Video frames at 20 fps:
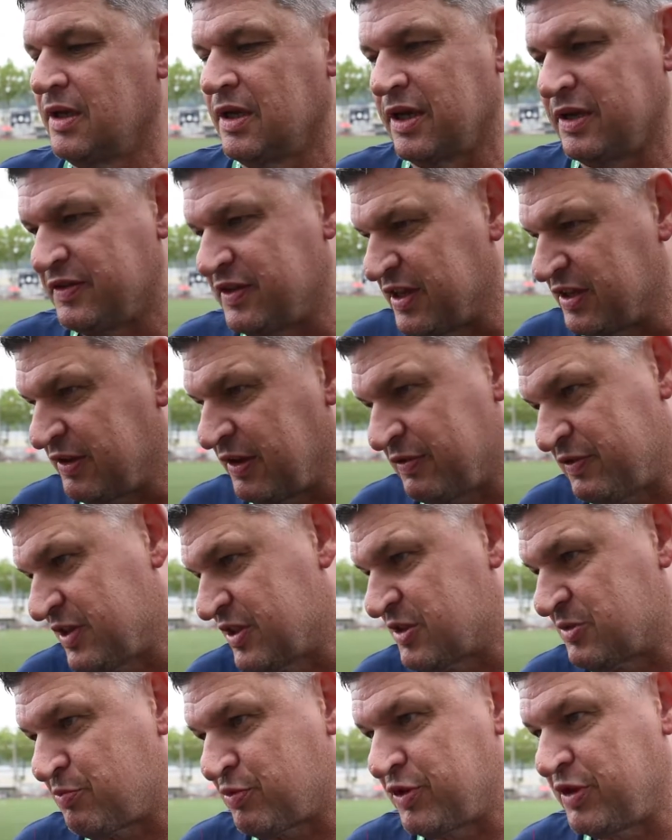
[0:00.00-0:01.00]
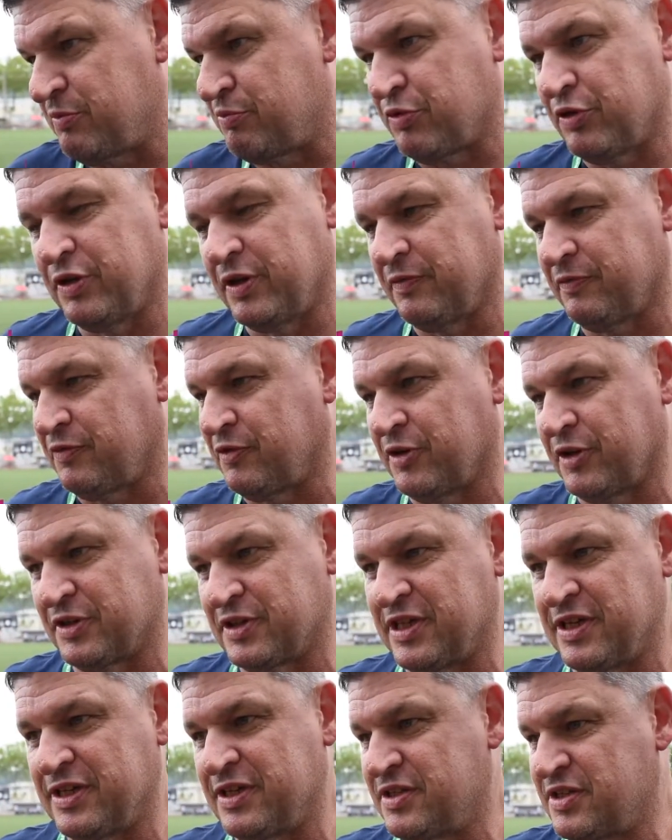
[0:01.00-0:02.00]
I think it's pretty brilliant for our
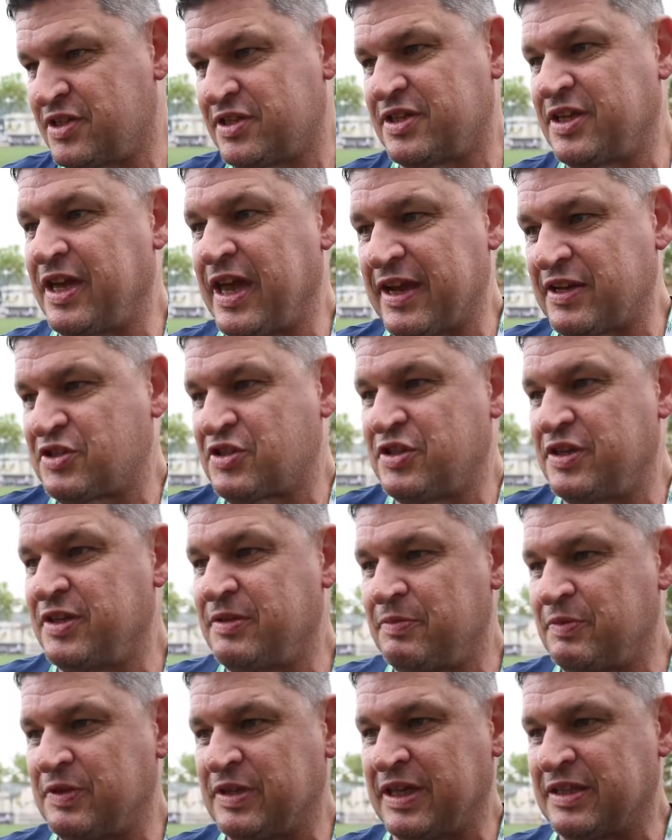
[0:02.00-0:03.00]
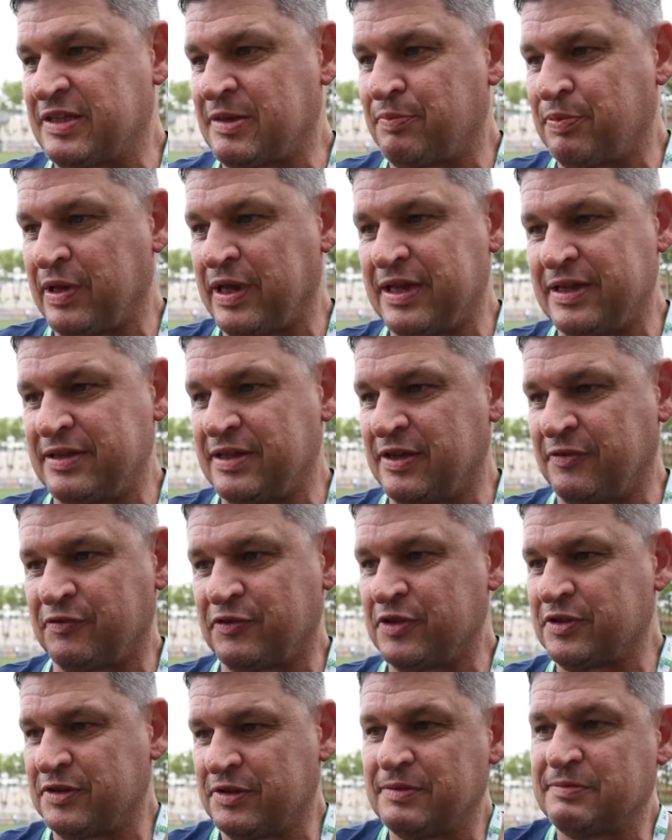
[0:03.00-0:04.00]
kids to actually get to play
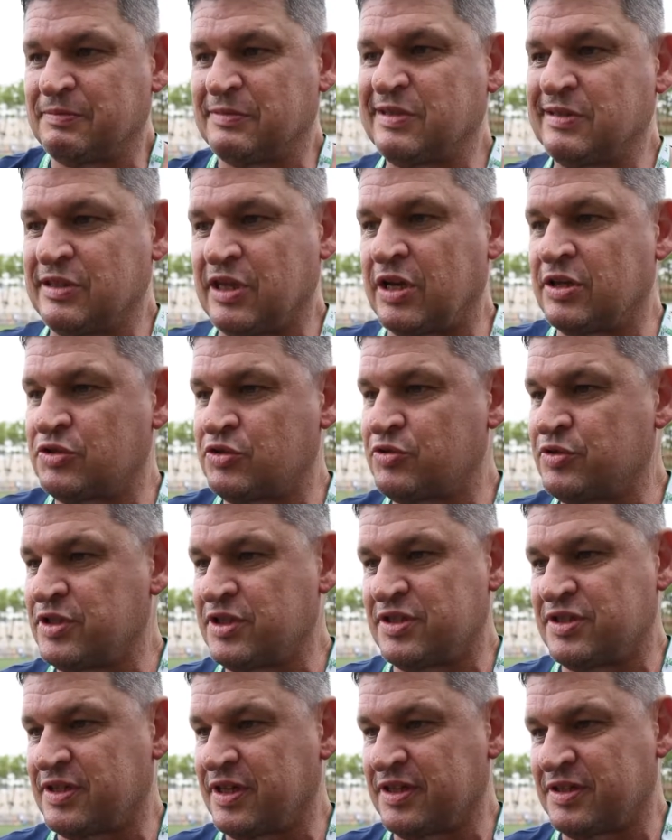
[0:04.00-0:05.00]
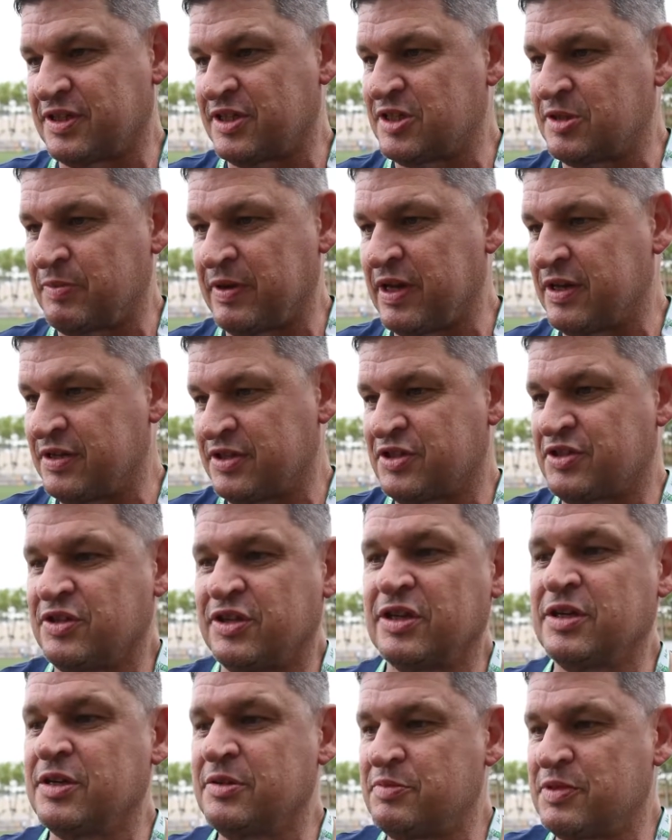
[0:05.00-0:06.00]
different countries like the Spanish
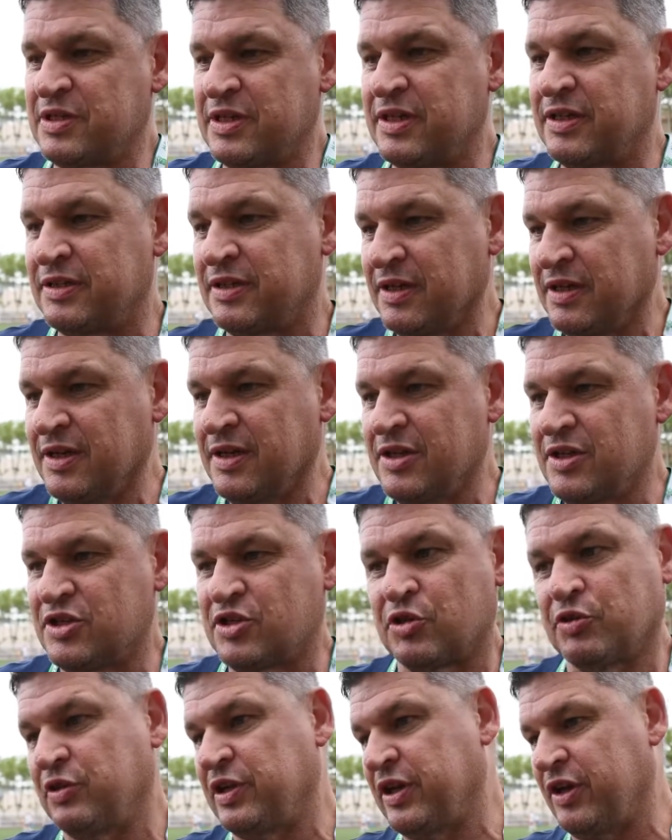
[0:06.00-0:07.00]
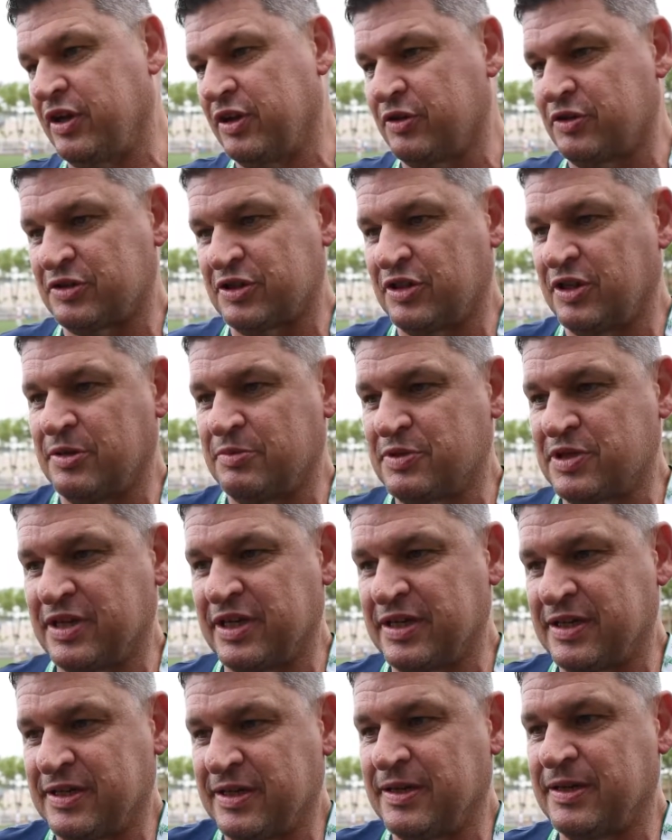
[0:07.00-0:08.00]
clubs and certainly other clubs
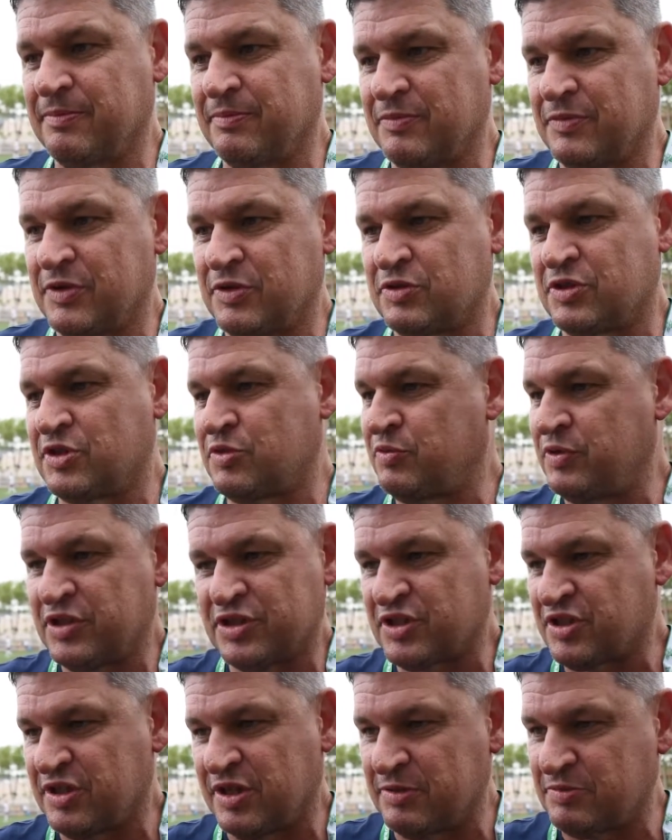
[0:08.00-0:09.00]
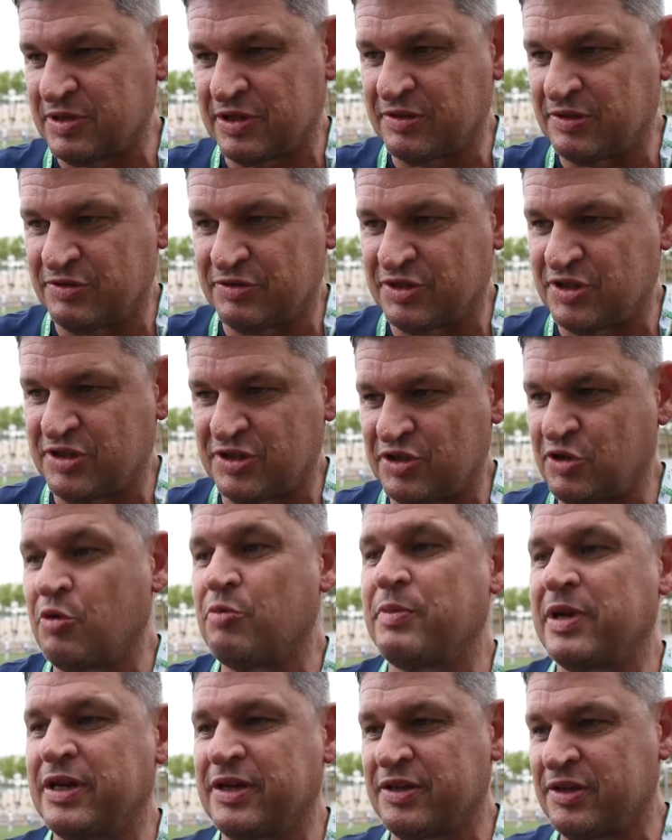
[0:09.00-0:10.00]
like there's Swedish clubs and there's so
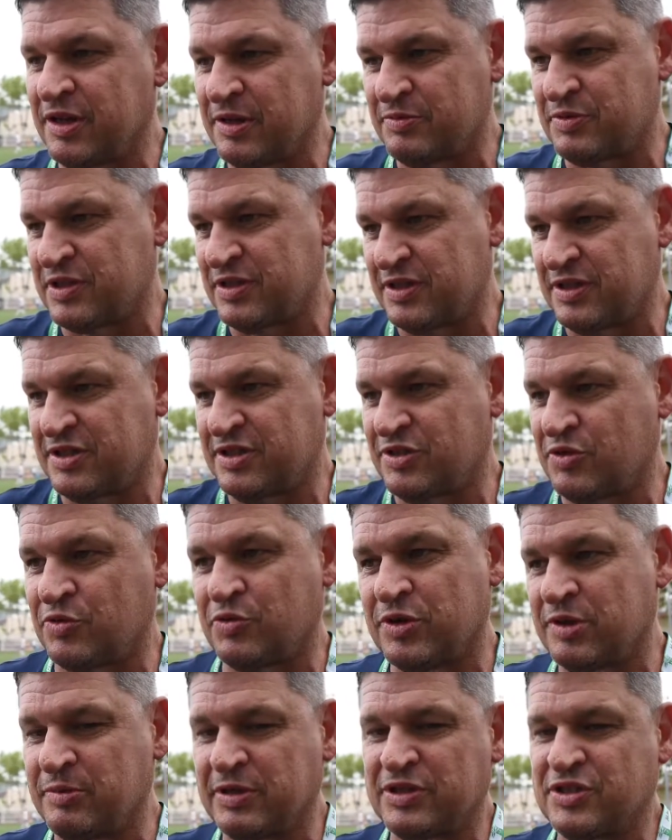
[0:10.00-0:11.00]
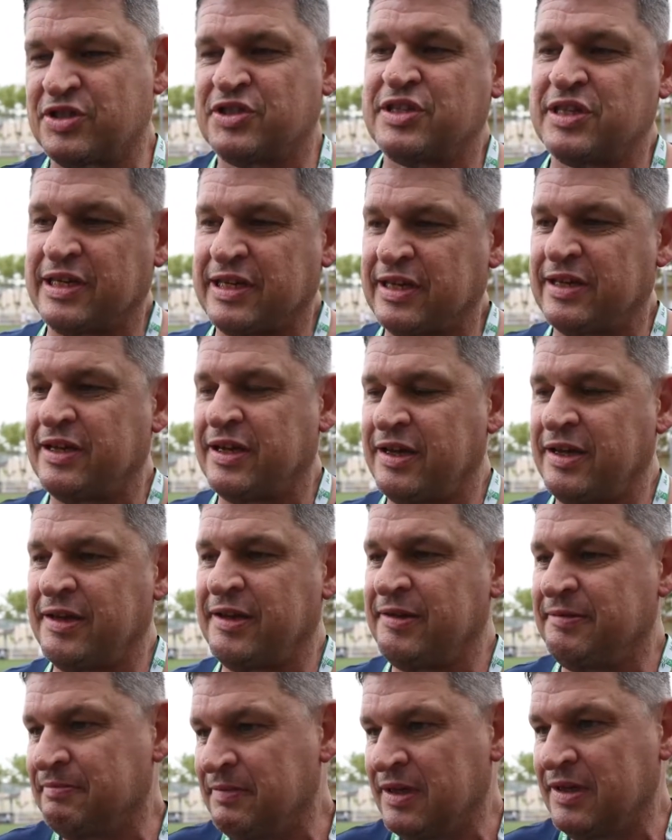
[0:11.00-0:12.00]
many clubs in this tournament. Just to get
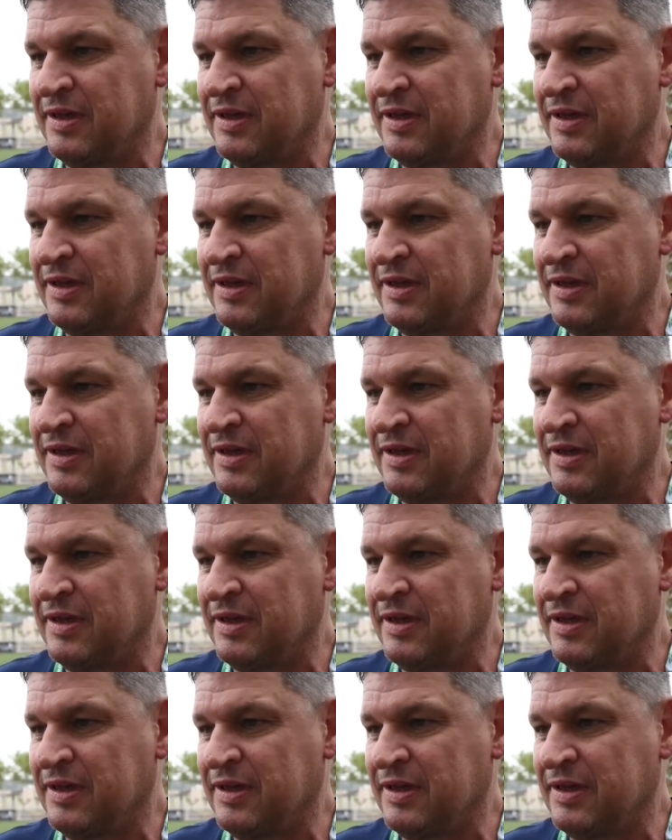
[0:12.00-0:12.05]
a